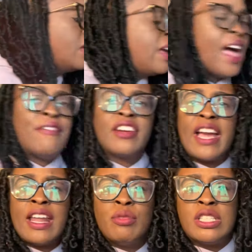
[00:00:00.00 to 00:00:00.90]
I
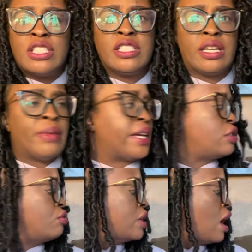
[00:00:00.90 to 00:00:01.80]
forgot I went to T J Maxx
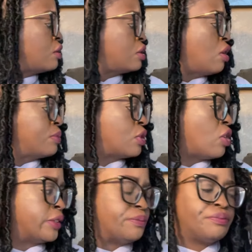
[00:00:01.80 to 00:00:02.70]
too, y'all, so I'm
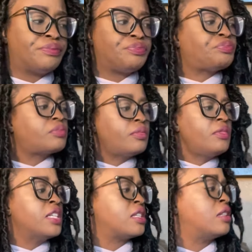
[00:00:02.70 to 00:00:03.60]
sorry.
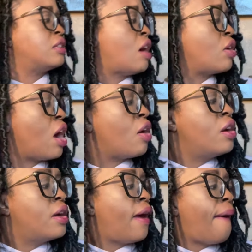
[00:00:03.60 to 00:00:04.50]
It's a little long haul.
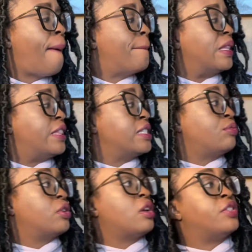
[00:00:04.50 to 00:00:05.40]
But this
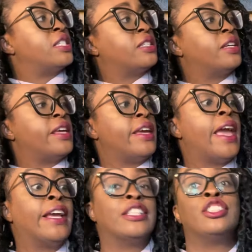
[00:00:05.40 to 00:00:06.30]
will go, this and
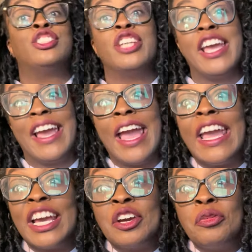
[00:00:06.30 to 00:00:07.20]
and,
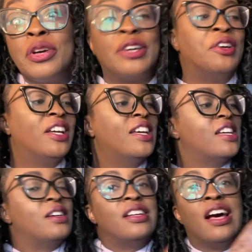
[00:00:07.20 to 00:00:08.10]
and Goodwill.
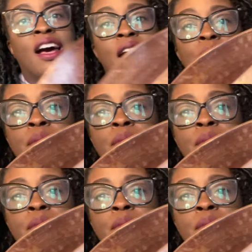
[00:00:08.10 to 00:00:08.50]
Um,